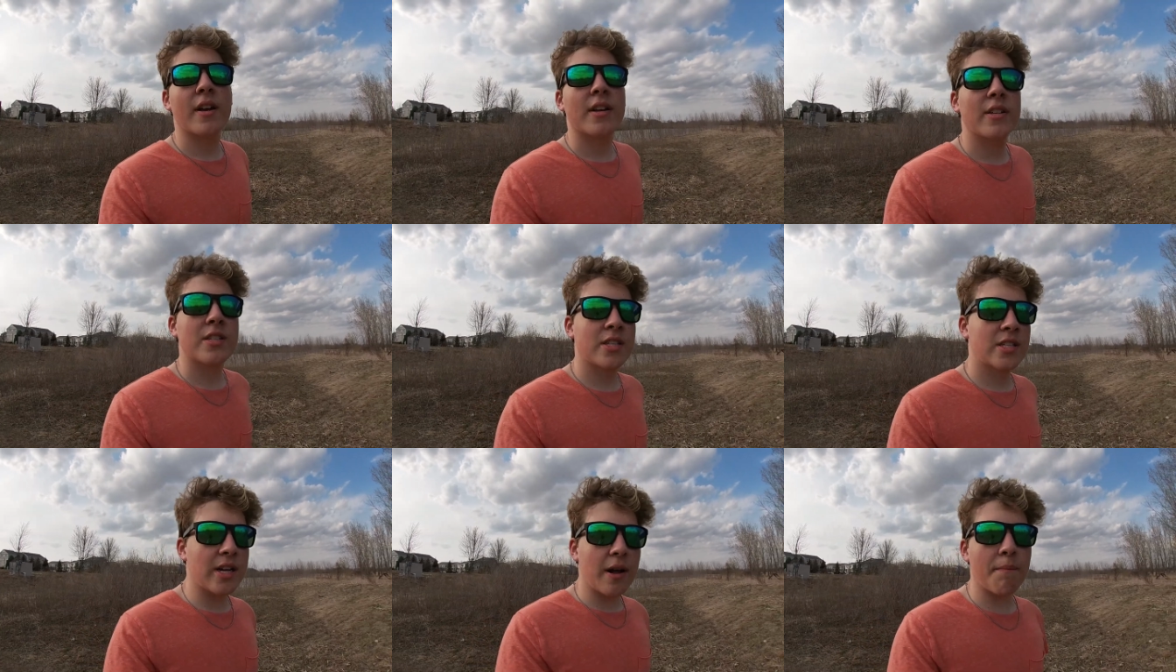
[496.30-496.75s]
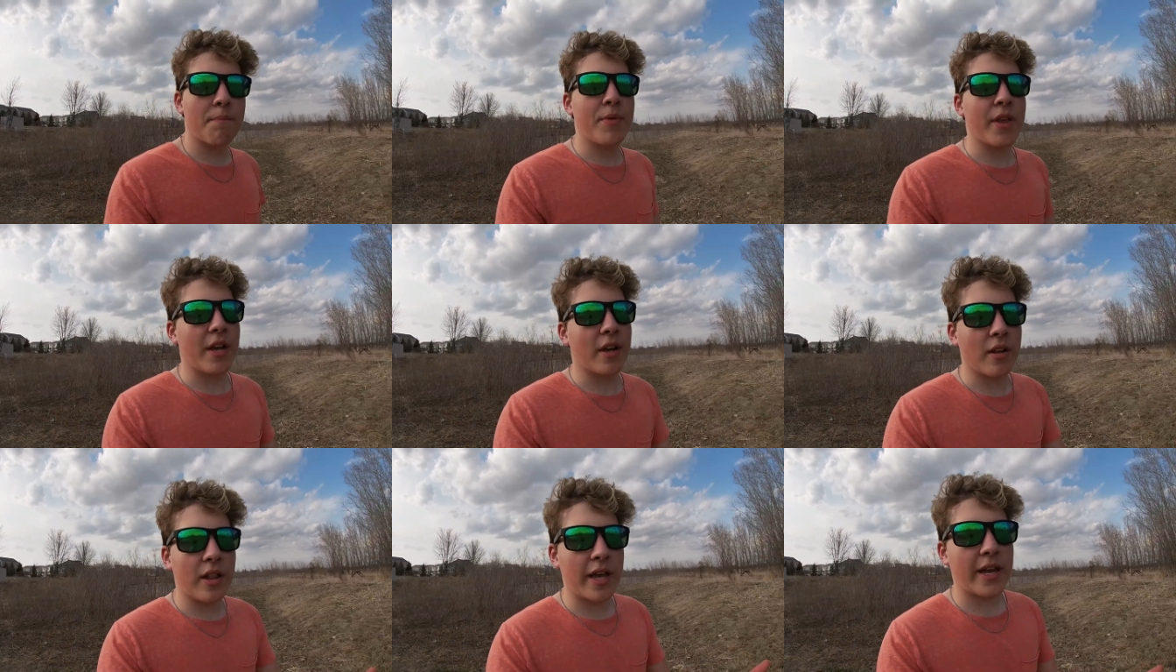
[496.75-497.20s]

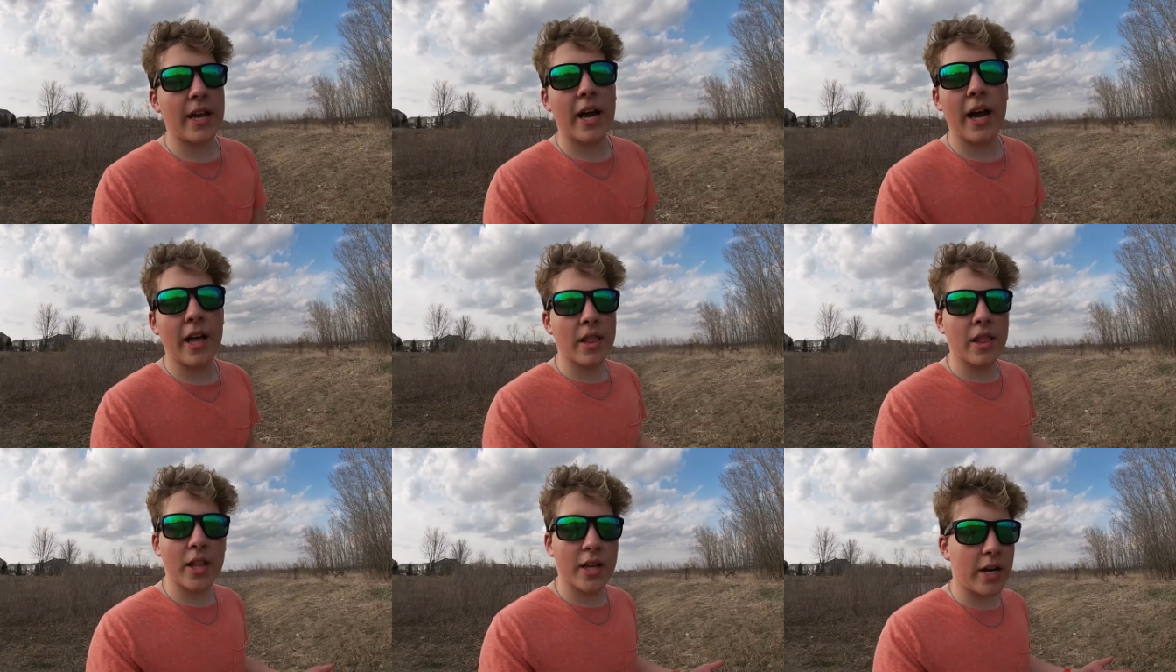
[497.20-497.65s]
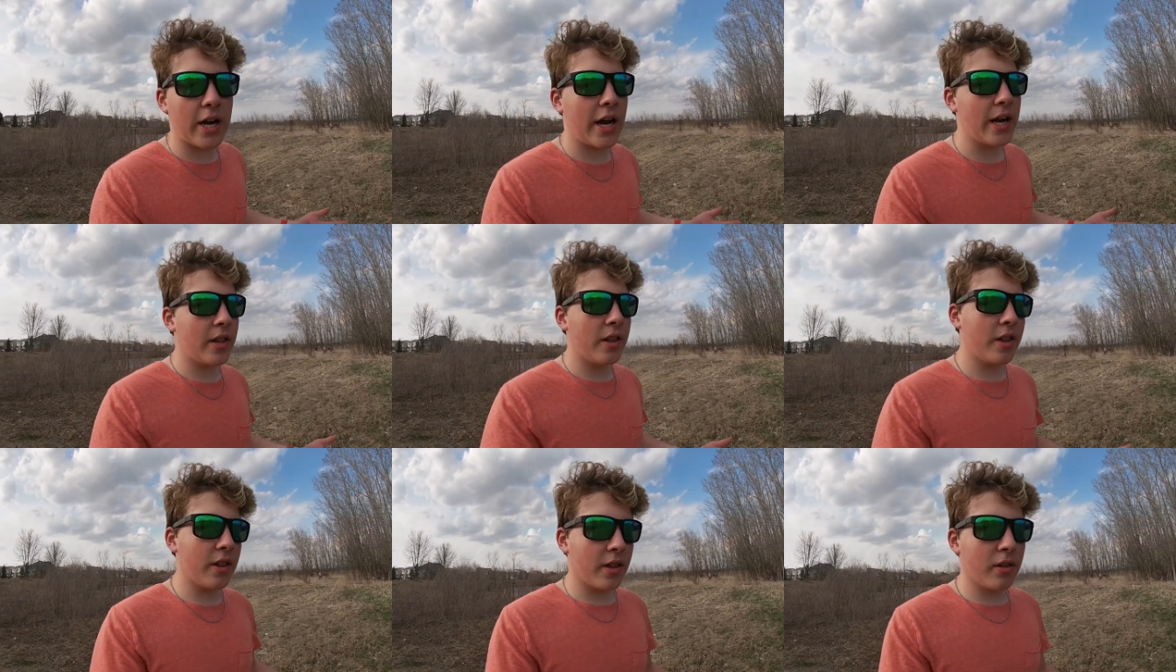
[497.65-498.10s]
something. Like I, li
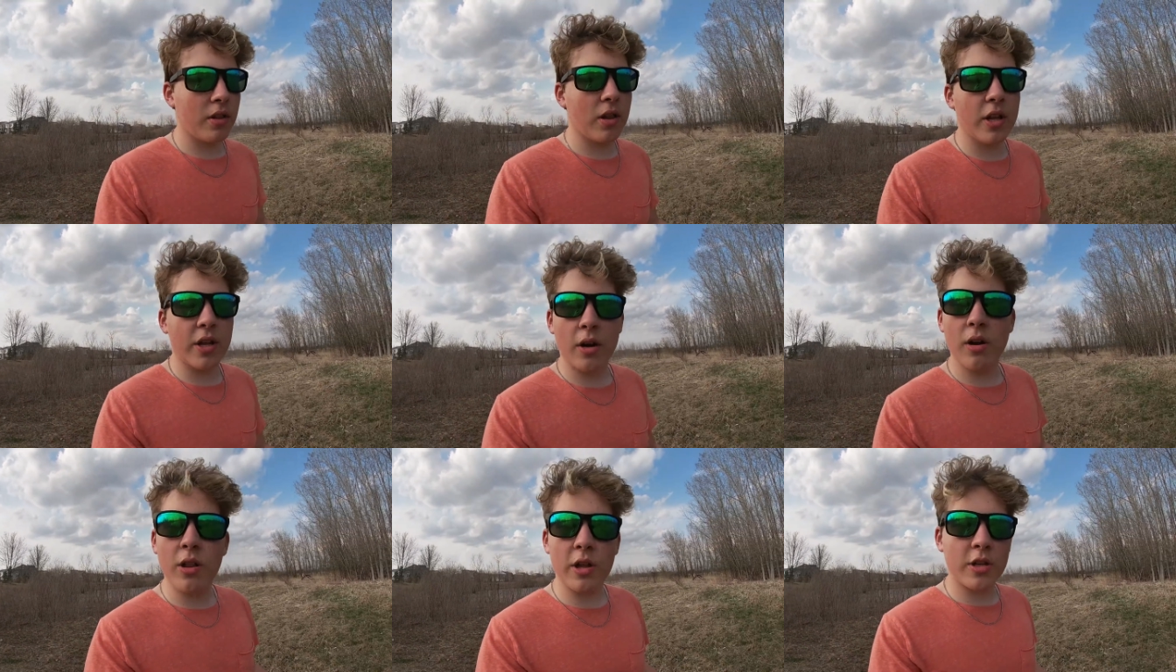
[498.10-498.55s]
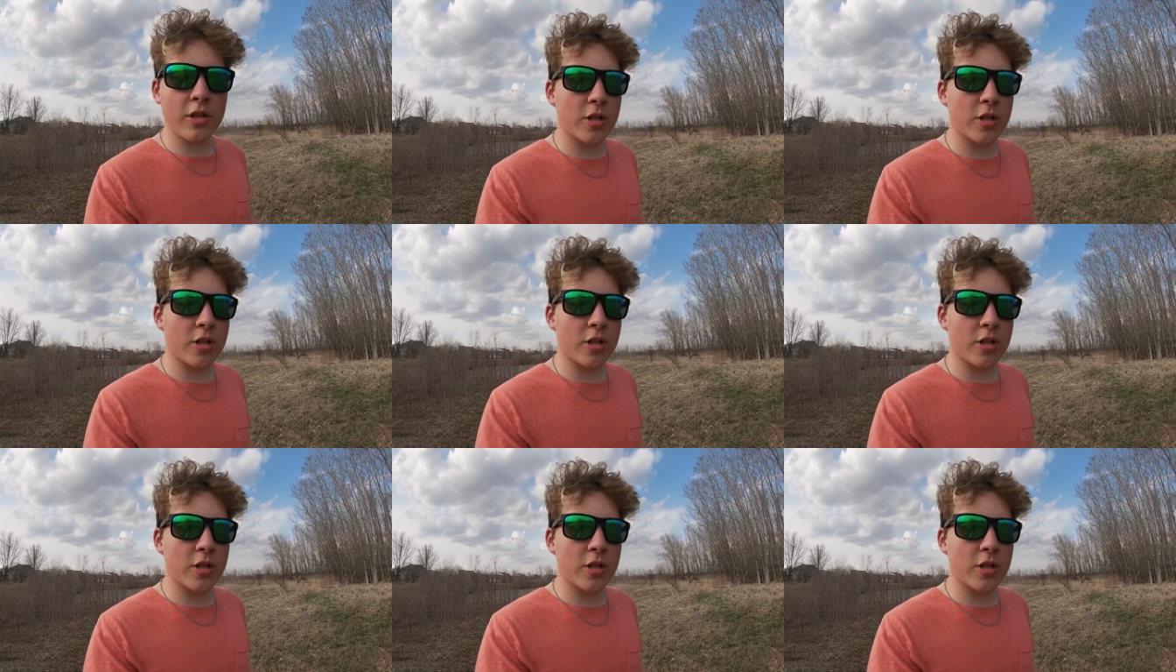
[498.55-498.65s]
I literally